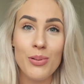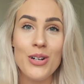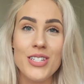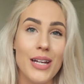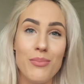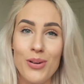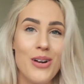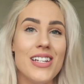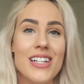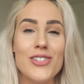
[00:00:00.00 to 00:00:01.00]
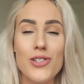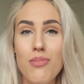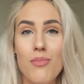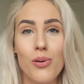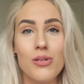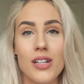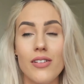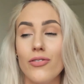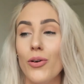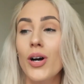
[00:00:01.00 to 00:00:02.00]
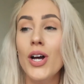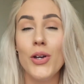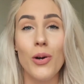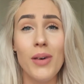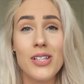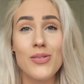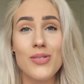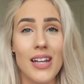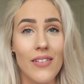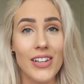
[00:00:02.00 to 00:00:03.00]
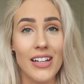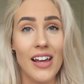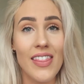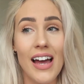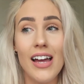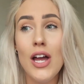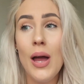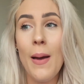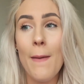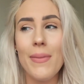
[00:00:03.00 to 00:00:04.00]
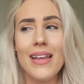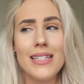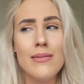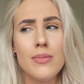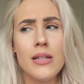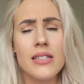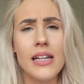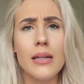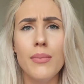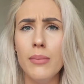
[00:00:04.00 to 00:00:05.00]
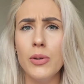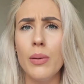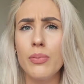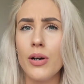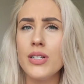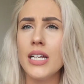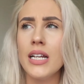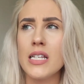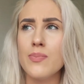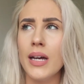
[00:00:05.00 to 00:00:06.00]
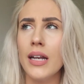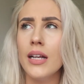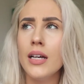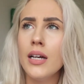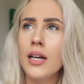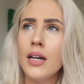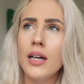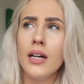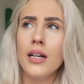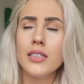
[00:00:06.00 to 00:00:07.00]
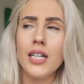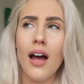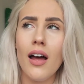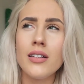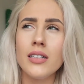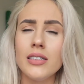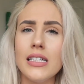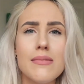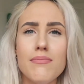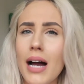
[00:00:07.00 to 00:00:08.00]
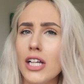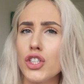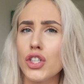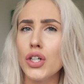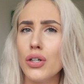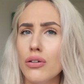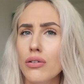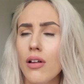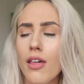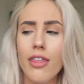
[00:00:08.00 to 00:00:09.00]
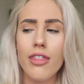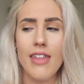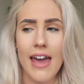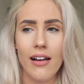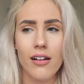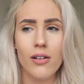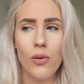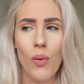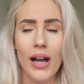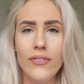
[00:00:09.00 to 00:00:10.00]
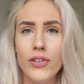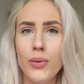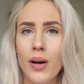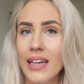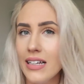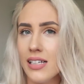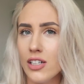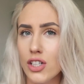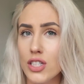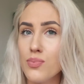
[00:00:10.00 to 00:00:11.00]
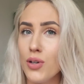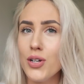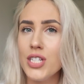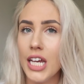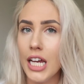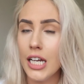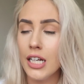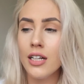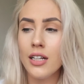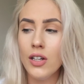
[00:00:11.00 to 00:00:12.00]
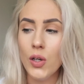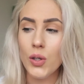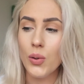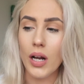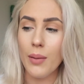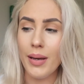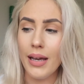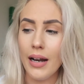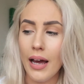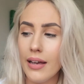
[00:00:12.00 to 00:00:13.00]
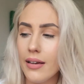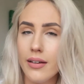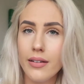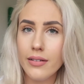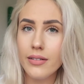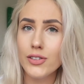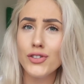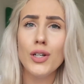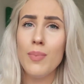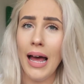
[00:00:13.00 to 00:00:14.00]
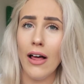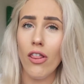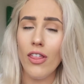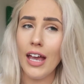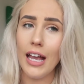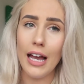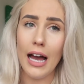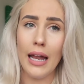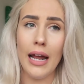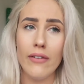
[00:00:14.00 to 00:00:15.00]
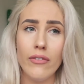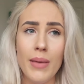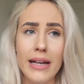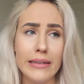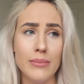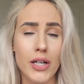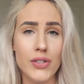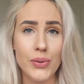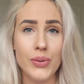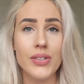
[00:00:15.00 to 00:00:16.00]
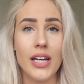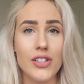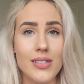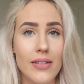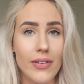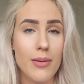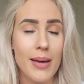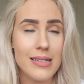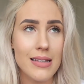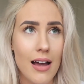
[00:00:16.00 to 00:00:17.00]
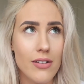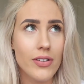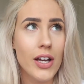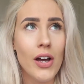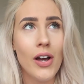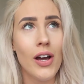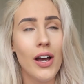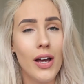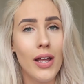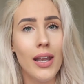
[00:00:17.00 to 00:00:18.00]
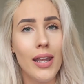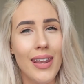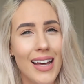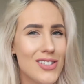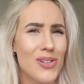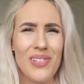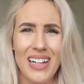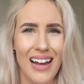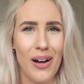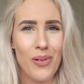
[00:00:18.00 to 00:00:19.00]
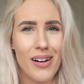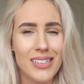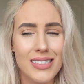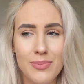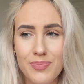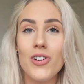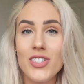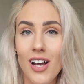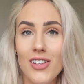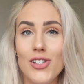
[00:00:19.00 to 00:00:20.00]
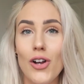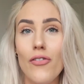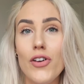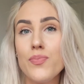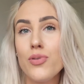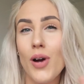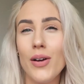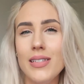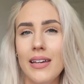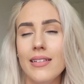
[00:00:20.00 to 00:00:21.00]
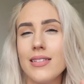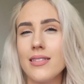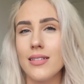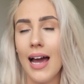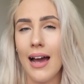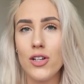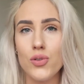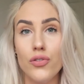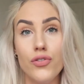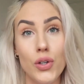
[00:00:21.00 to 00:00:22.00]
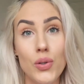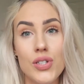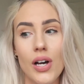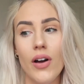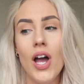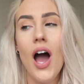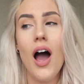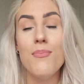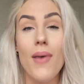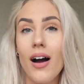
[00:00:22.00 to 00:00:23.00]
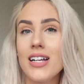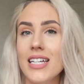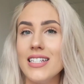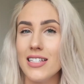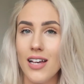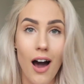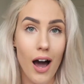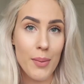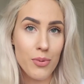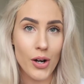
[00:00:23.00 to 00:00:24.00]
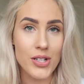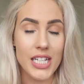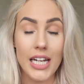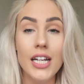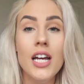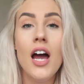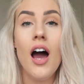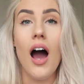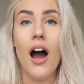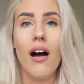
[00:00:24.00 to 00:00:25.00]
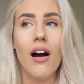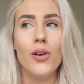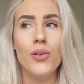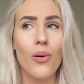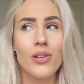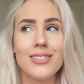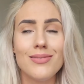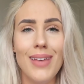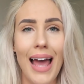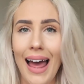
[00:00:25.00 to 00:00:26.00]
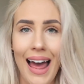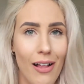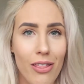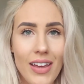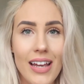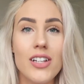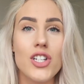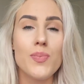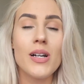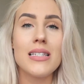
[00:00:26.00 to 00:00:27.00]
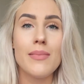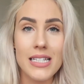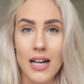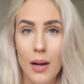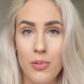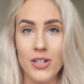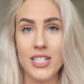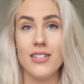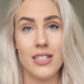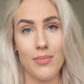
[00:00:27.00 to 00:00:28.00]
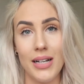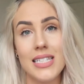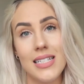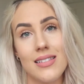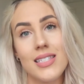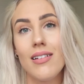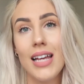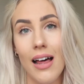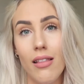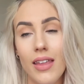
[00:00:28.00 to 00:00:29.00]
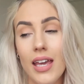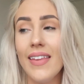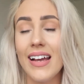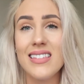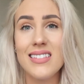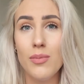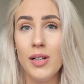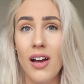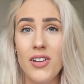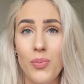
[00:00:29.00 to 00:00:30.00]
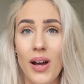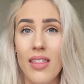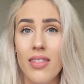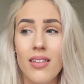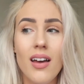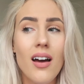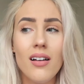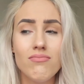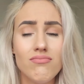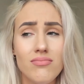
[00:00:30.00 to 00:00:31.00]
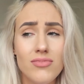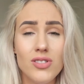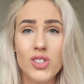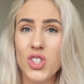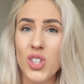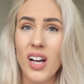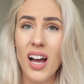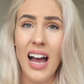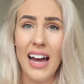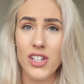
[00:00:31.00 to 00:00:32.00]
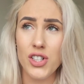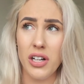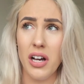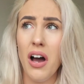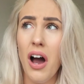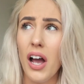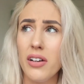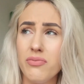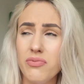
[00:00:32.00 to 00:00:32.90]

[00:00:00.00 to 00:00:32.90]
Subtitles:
protein. Protein is super important for your muscles and everything like that. But there seems to be this thing at the moment where protein has been turned into this magical thing, where if you are eating just protein, you're gonna be like super healthy and have amazing muscles and just living your best life. That's not really how it works. For starters, a lot of those protein snacks or foods that are marketed as high protein are not healthy. Just because something is high protein doesn't mean it's necessarily healthy. They can still be loaded with sugar, added sugar, high